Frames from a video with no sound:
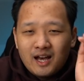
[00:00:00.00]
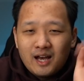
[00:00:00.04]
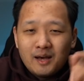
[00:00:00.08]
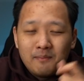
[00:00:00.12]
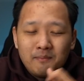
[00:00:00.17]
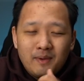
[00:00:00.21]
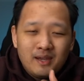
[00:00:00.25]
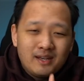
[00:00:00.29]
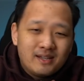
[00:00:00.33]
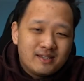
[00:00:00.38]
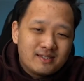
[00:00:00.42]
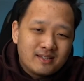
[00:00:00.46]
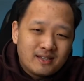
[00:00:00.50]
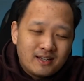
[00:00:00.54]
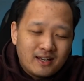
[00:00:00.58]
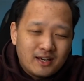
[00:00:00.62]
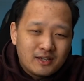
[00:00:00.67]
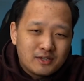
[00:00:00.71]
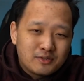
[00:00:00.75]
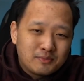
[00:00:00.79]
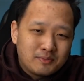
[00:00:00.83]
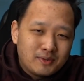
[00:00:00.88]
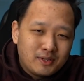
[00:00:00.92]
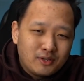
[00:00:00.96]
made this
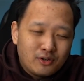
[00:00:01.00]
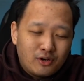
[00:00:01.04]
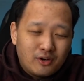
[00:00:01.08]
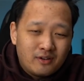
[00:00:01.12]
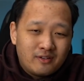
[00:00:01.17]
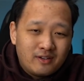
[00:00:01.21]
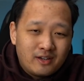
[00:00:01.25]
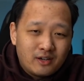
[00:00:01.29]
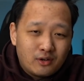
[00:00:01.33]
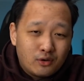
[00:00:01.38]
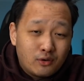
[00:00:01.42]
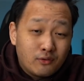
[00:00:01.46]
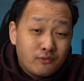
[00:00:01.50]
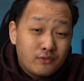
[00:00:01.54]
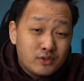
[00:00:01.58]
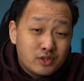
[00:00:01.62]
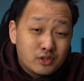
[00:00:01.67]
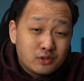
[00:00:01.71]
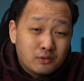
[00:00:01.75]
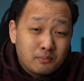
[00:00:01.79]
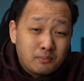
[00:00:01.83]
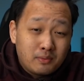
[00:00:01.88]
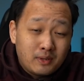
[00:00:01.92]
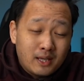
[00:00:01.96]
announcement on their
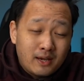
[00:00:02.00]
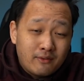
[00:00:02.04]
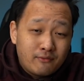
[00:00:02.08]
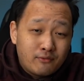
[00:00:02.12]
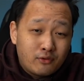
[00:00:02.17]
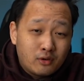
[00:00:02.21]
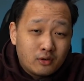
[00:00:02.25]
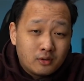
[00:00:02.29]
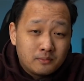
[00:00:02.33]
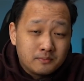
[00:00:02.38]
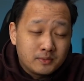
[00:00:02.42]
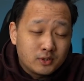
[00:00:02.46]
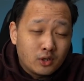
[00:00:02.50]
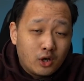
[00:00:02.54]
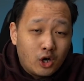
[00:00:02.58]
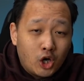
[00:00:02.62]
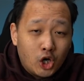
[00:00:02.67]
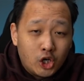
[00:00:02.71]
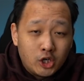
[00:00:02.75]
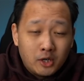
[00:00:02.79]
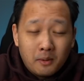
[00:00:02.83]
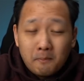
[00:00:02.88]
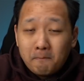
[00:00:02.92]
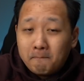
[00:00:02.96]
official platforms
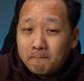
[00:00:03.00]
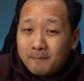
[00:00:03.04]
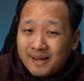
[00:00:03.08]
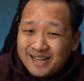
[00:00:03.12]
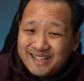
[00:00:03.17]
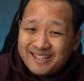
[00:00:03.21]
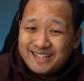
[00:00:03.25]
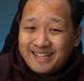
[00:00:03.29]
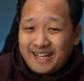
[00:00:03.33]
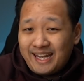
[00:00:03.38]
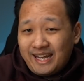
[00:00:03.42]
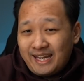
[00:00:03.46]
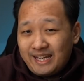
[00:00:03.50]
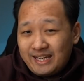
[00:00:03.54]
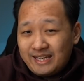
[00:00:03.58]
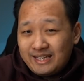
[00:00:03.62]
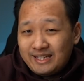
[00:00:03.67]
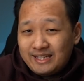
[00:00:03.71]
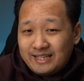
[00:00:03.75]
on Monday.